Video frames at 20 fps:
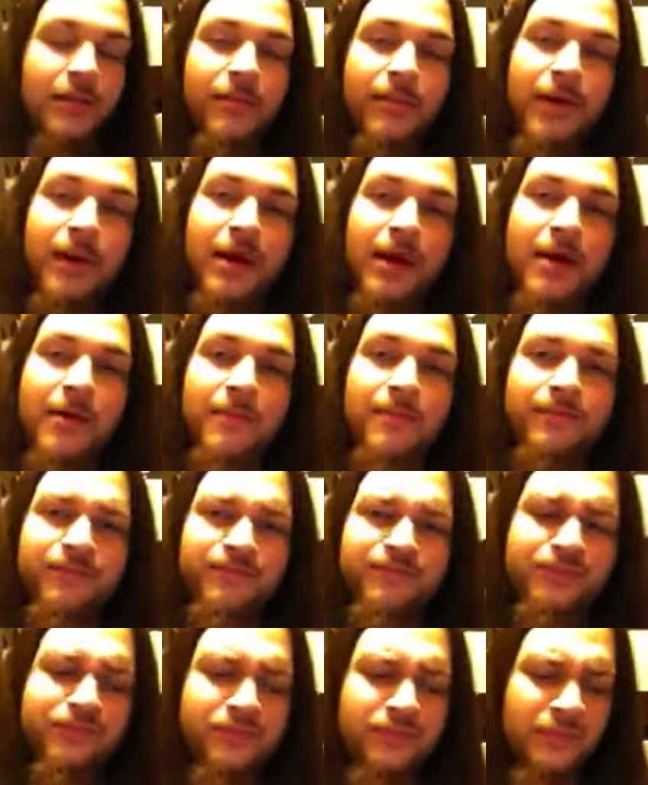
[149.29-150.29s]
But
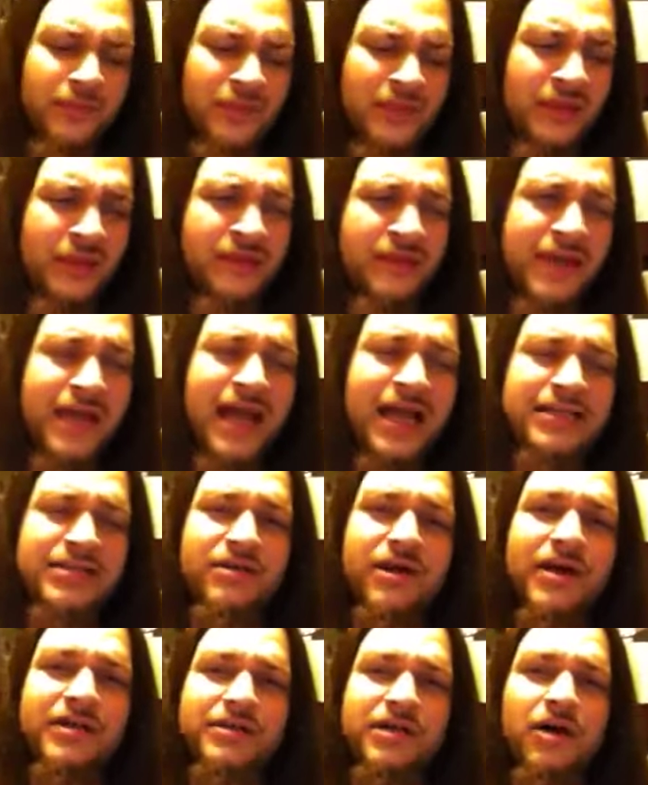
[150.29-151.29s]
the
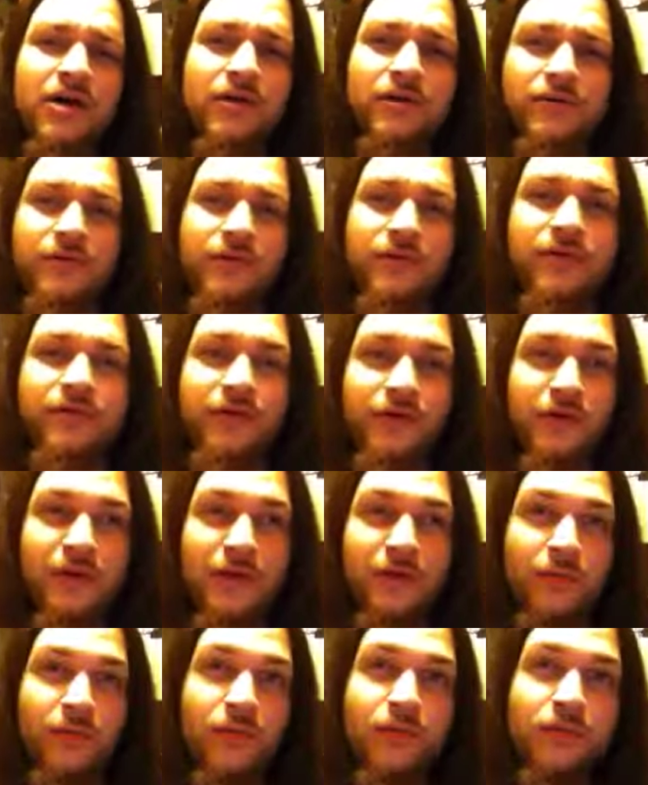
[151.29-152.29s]
castle has
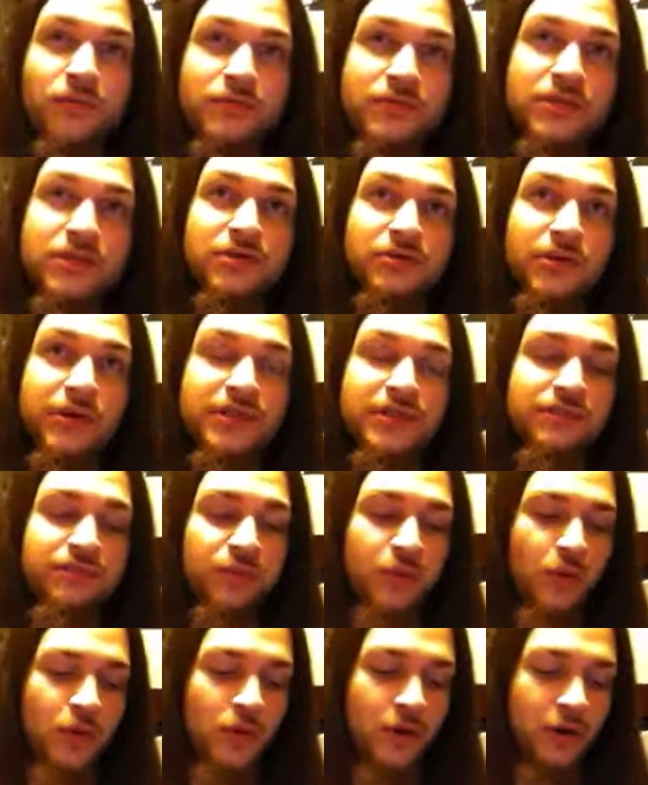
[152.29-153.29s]
130 rooms to
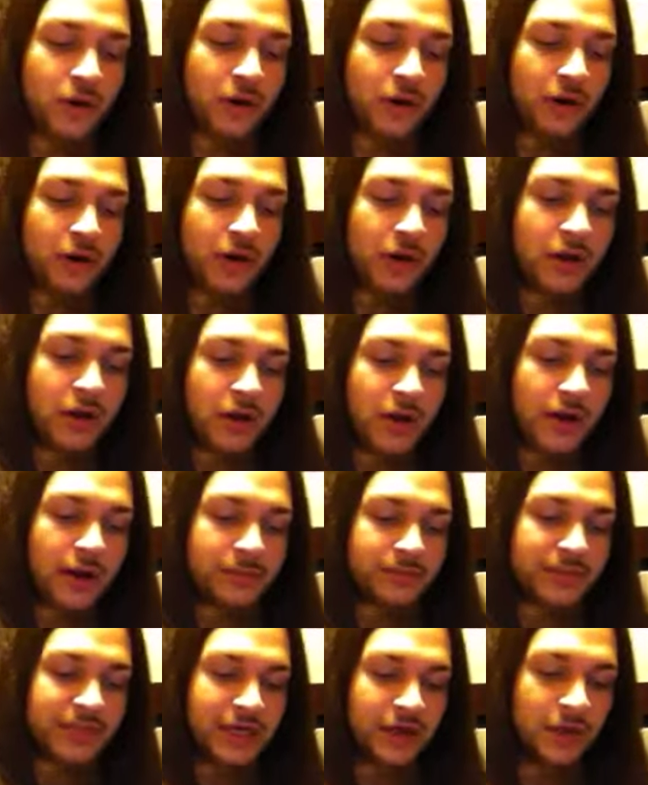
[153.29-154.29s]
explore,
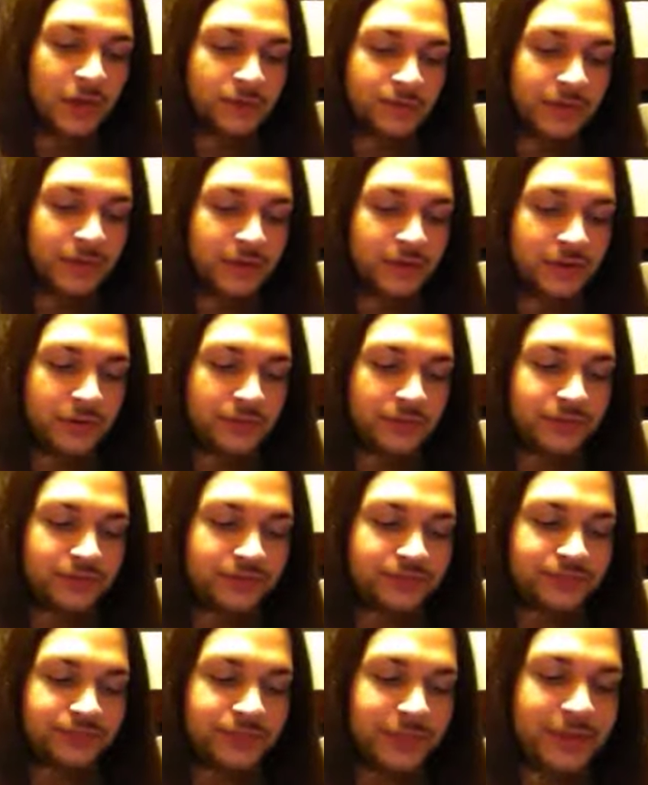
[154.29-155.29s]
to help
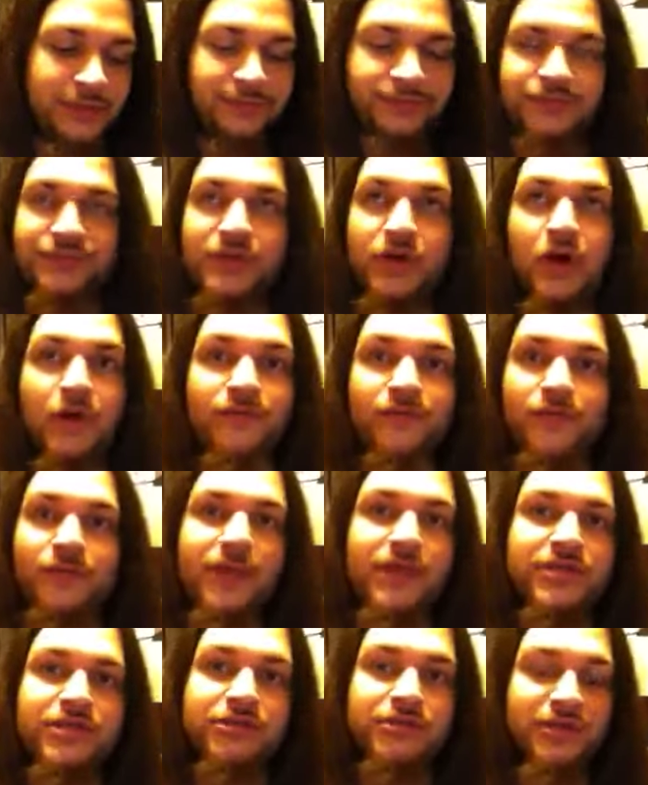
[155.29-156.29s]
solve your
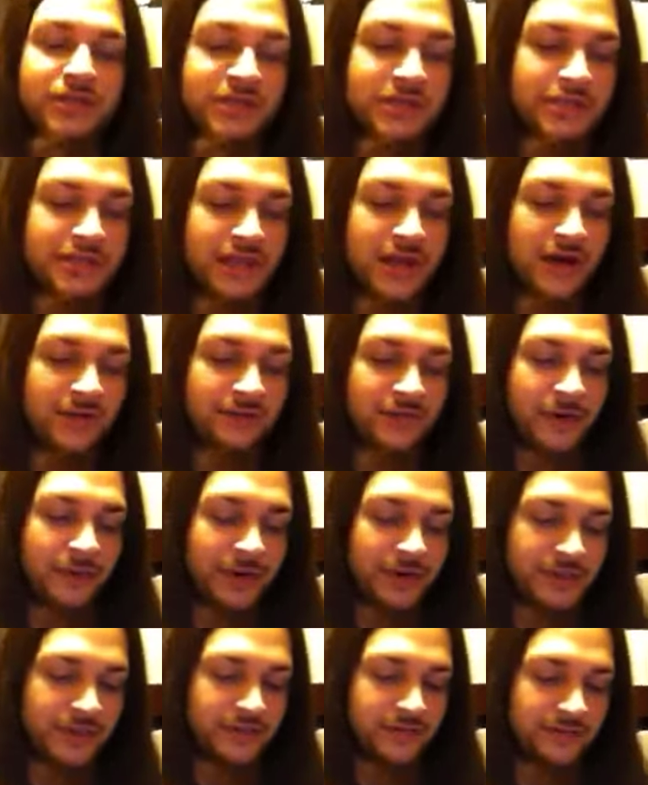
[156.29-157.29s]
mystery and stuff, and a
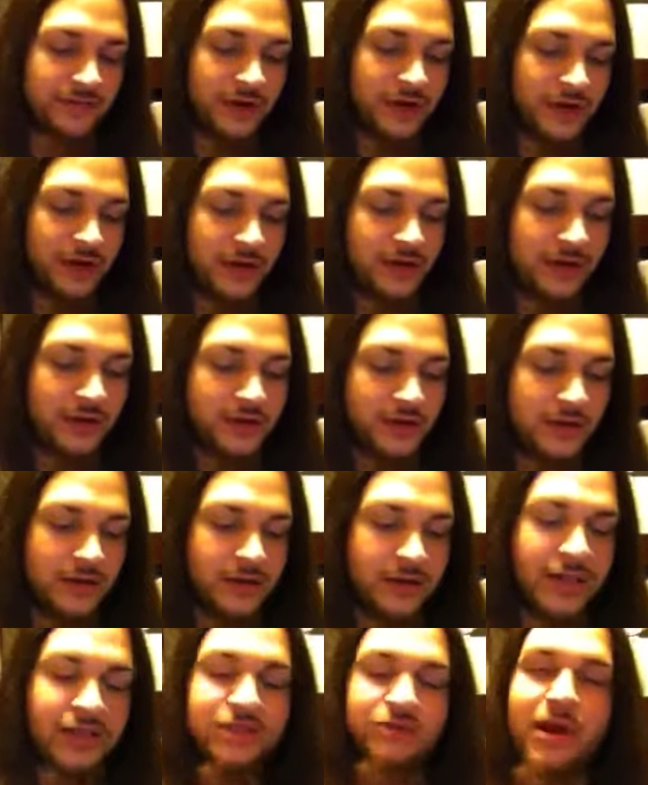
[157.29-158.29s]
bunch of
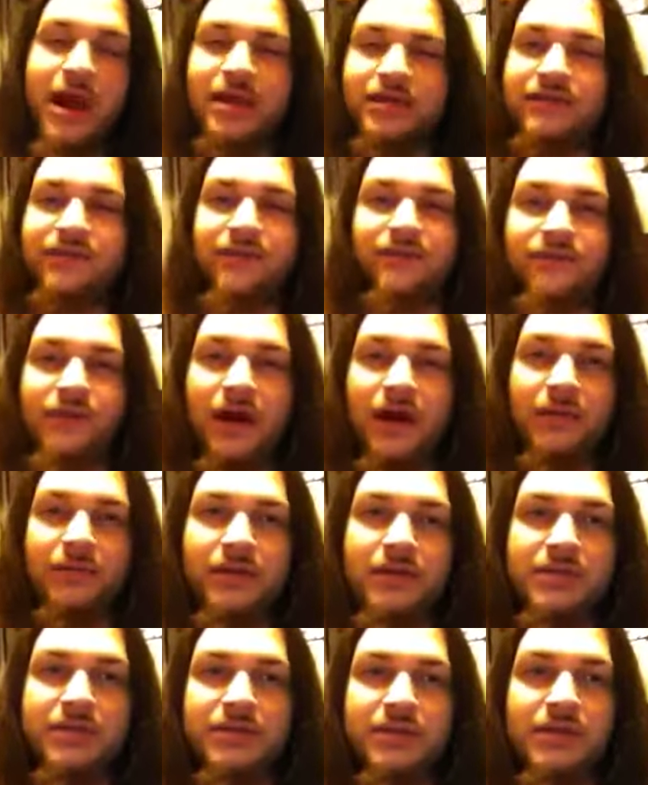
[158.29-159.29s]
interactive
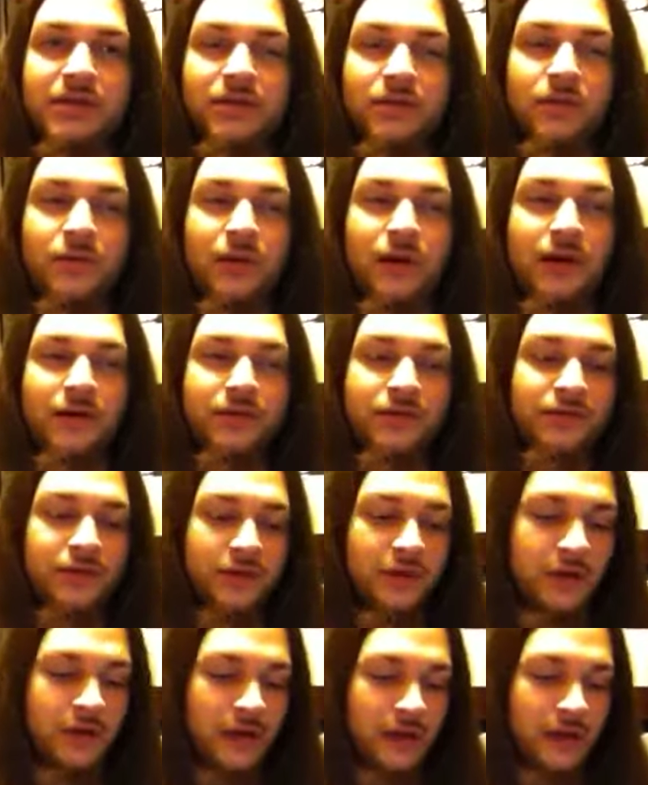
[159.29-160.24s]
environments to deal with.